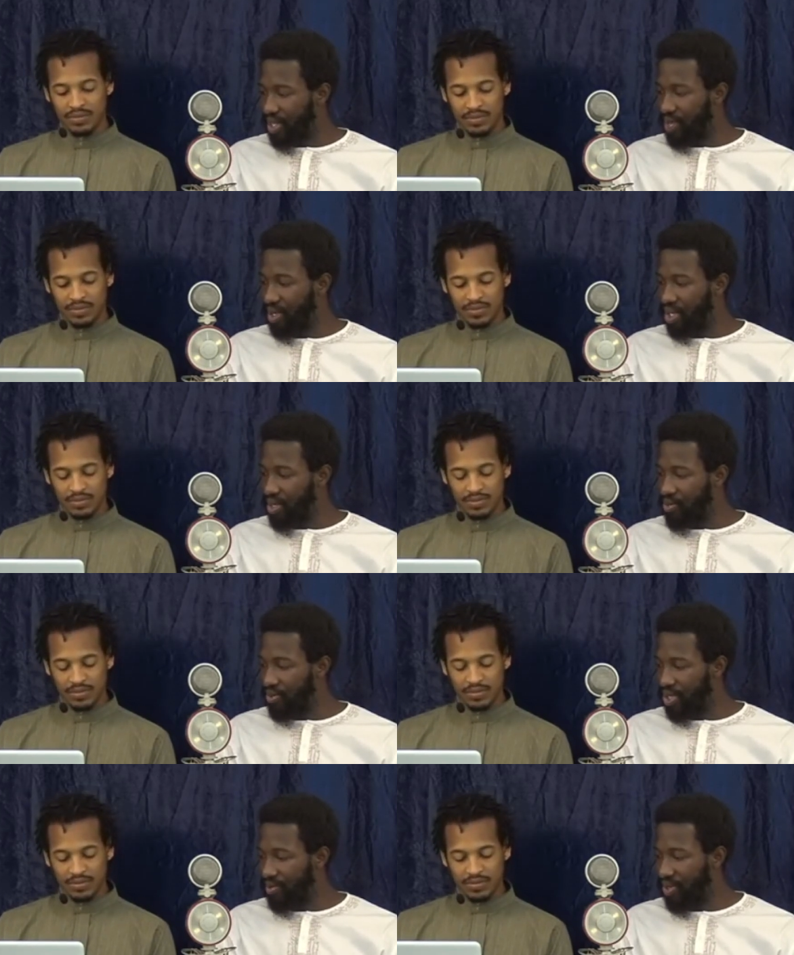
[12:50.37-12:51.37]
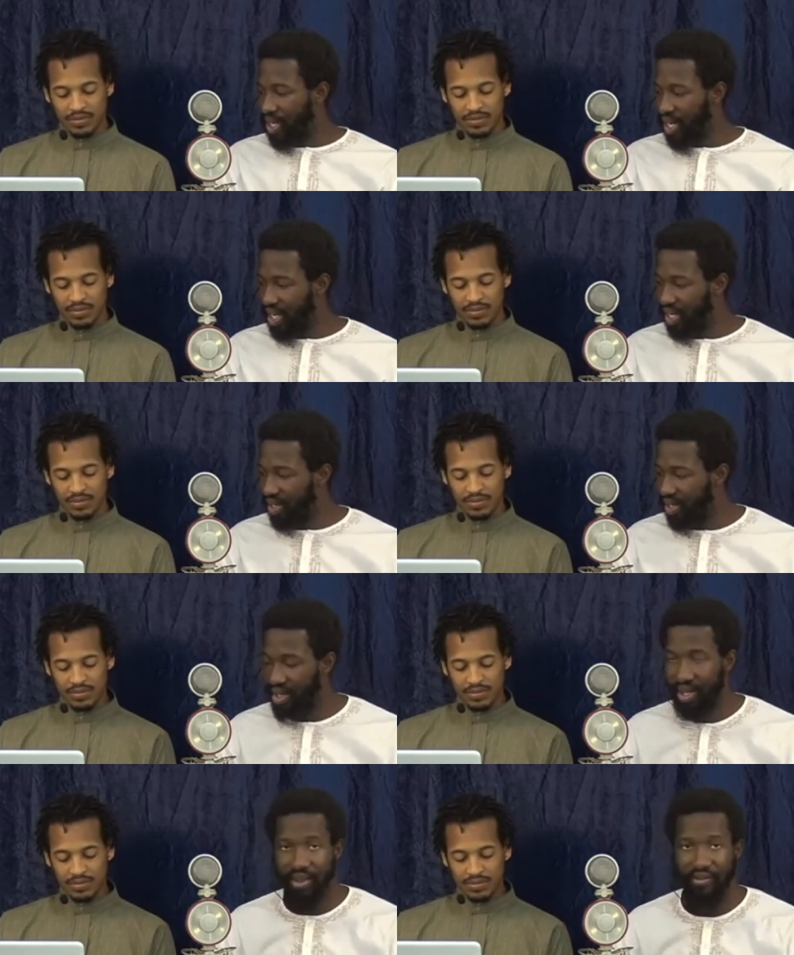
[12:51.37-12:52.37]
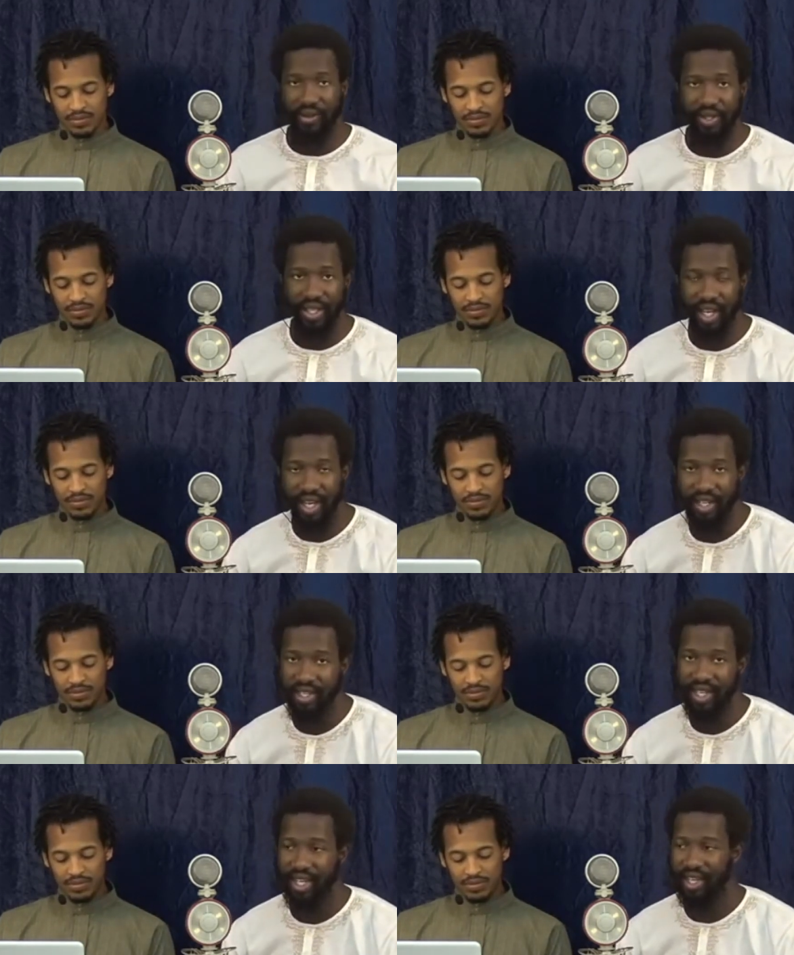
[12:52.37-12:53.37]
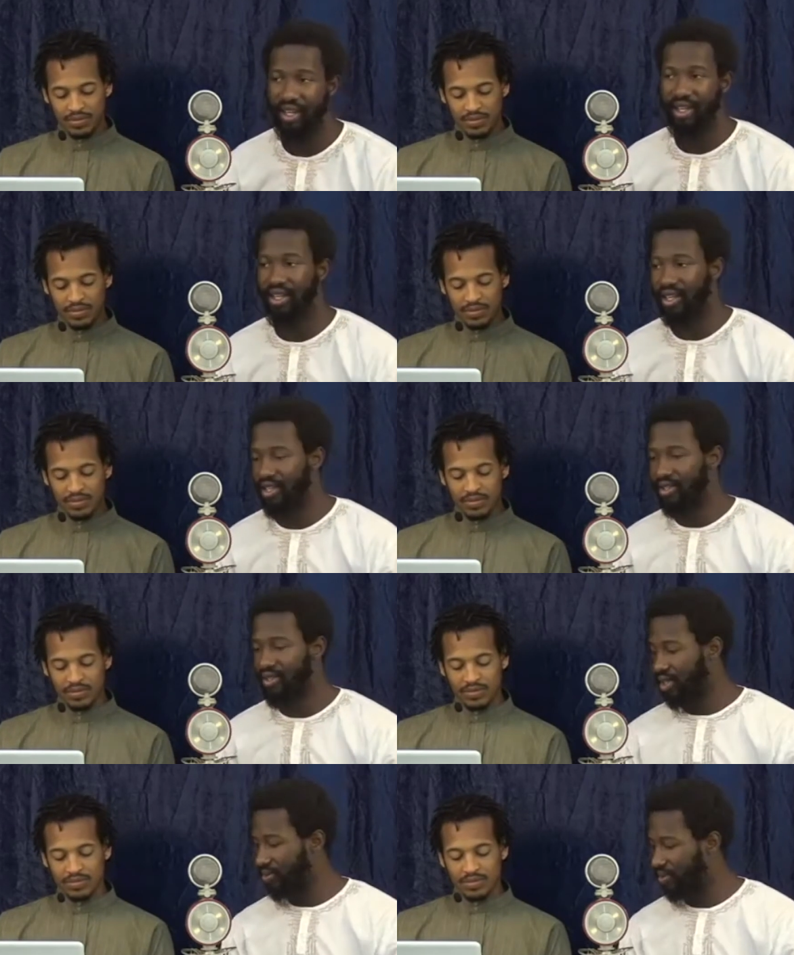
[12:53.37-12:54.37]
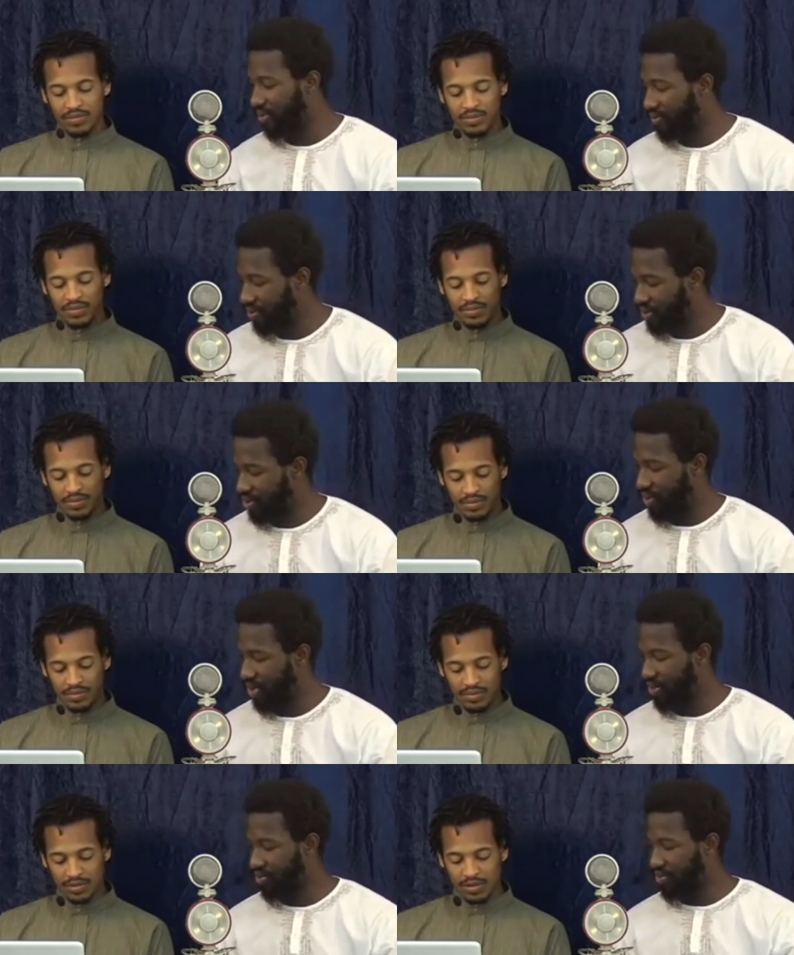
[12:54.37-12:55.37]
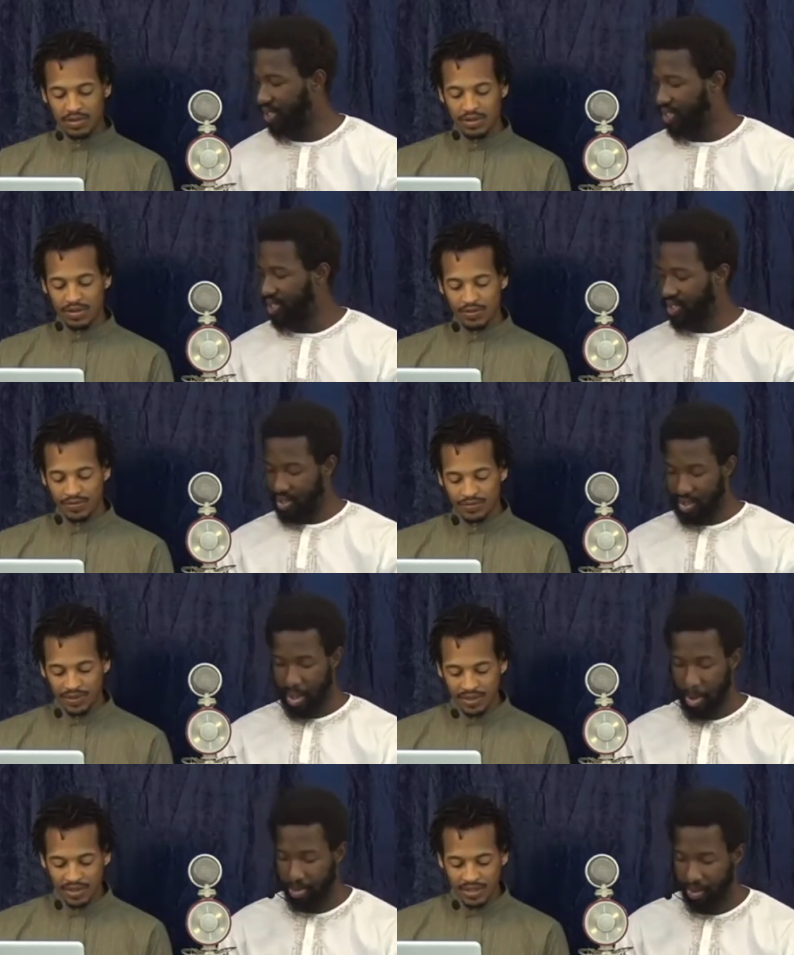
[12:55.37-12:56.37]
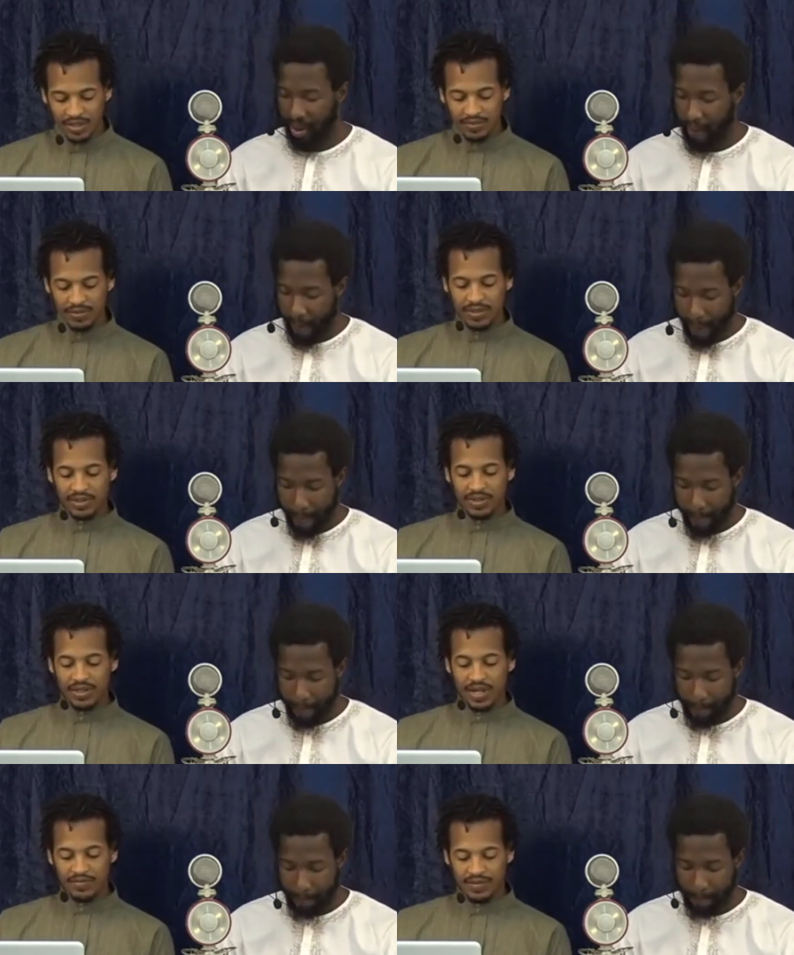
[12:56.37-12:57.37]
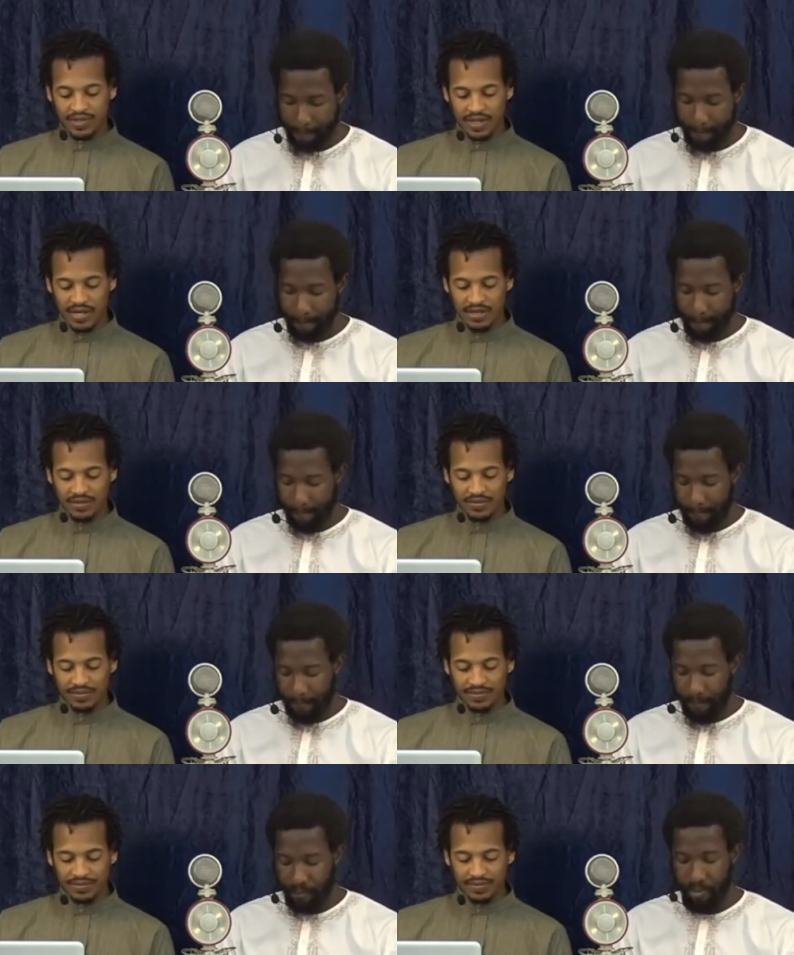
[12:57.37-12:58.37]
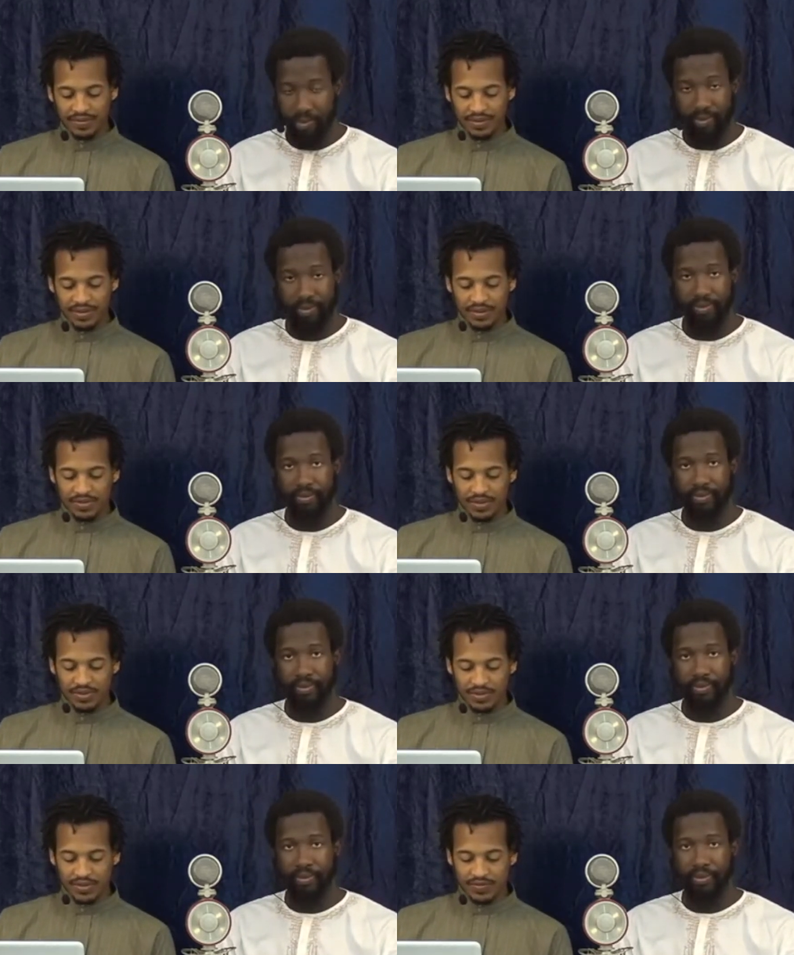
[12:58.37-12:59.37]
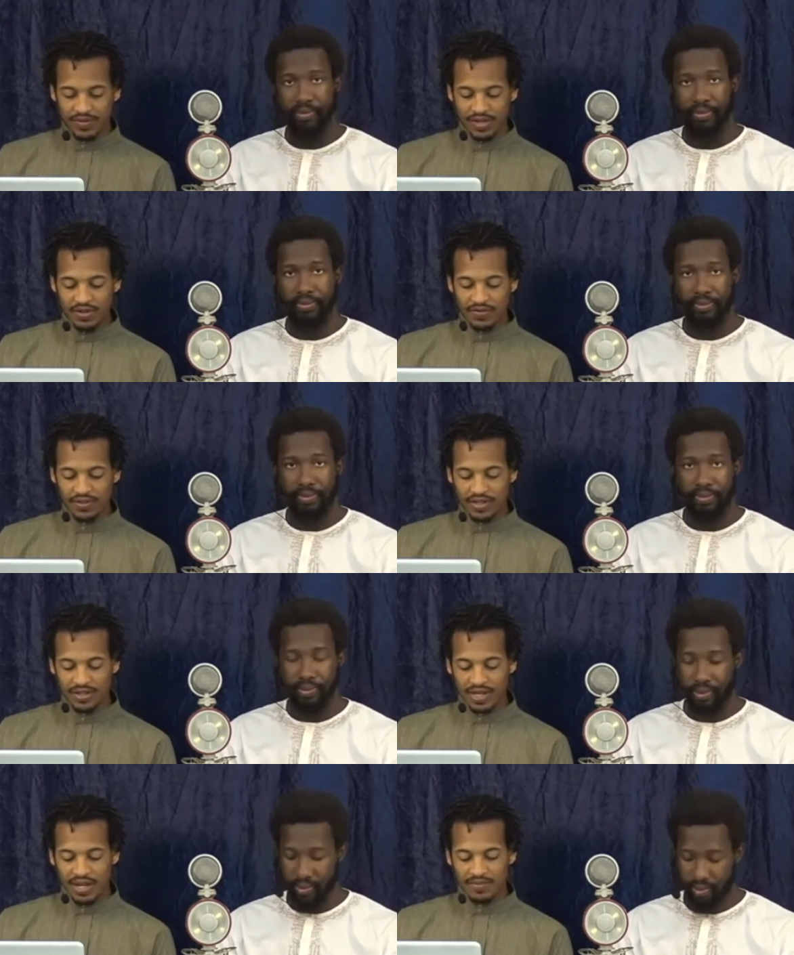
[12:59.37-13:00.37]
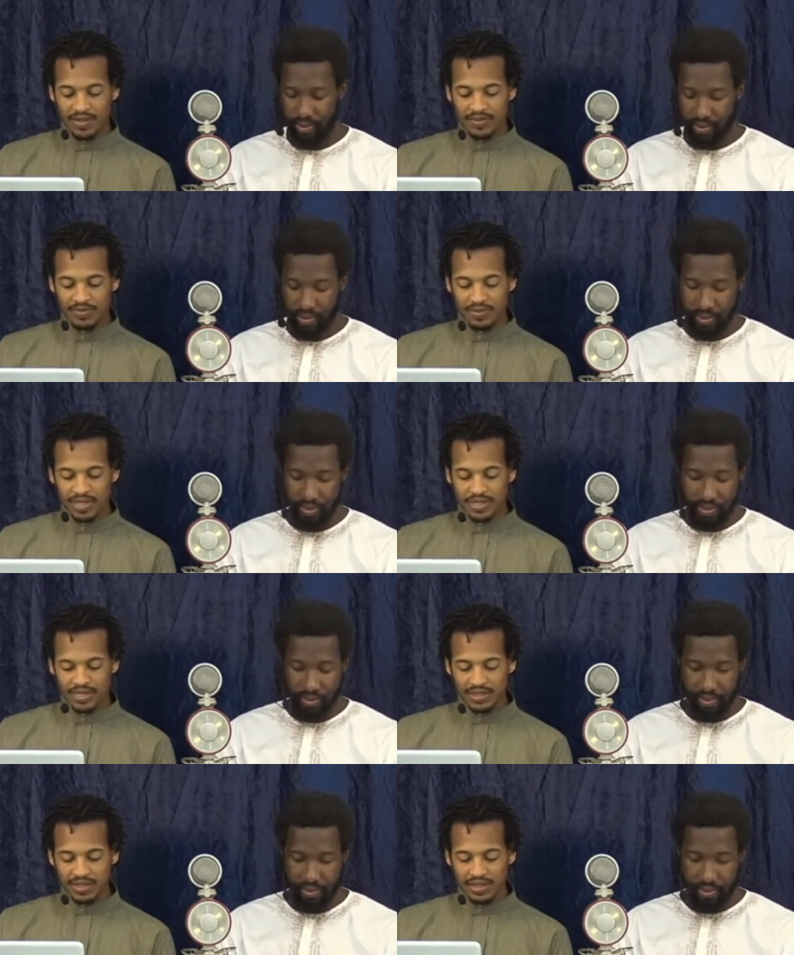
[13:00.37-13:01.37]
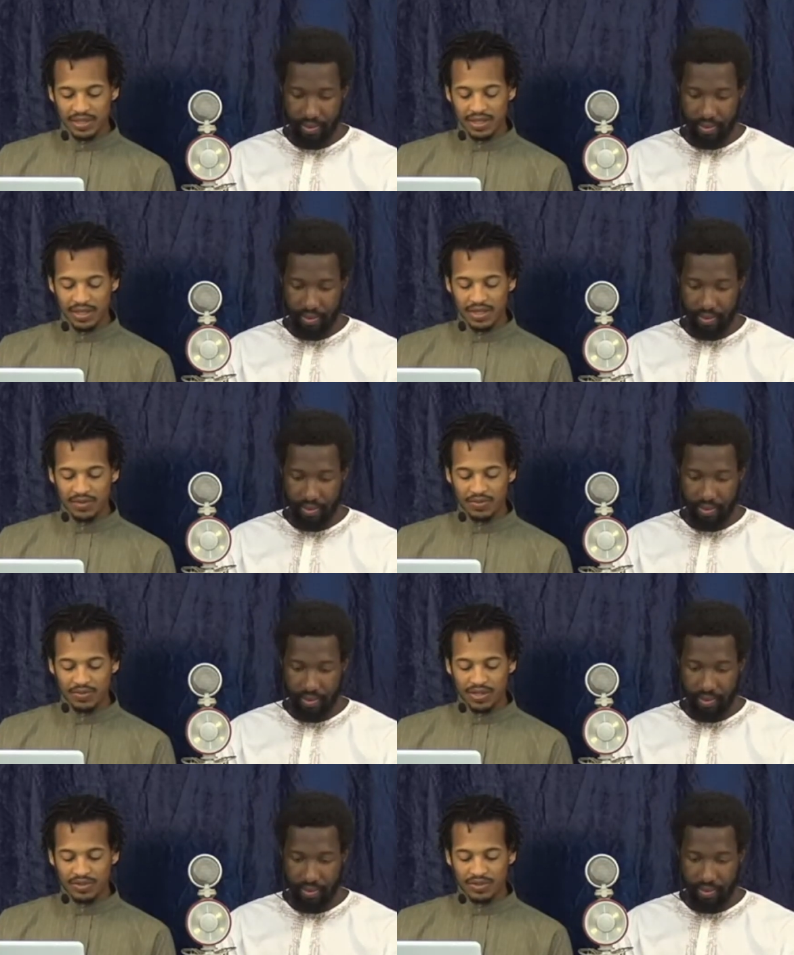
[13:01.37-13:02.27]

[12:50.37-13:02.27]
Speaker 1: in Hebrews chapter nine, verse nine and ten, and then jump to verse twelve, please.
Speaker 2: Hebrews chapter nine, verse nine, which was a figure for the time then present, in which